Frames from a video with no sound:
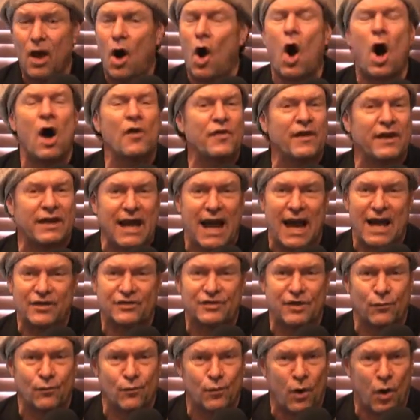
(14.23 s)
all the
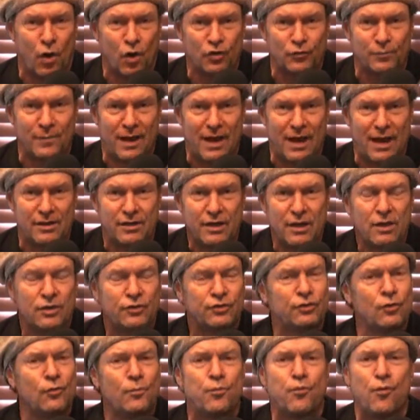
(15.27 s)
guys at Rosemont,
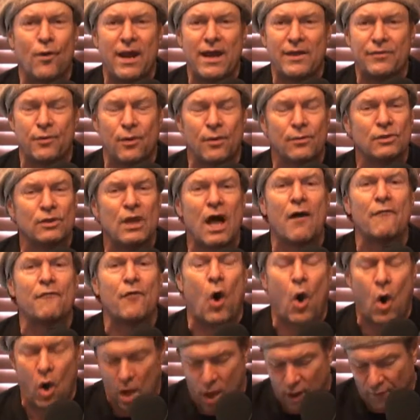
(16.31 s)
Sue Prather, love
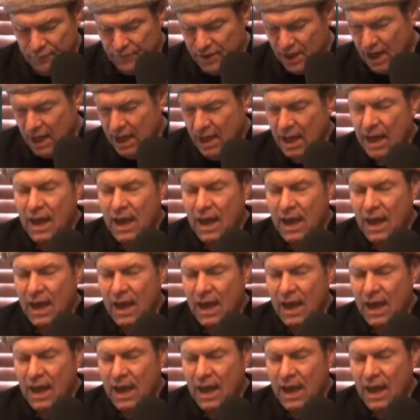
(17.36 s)
all of you.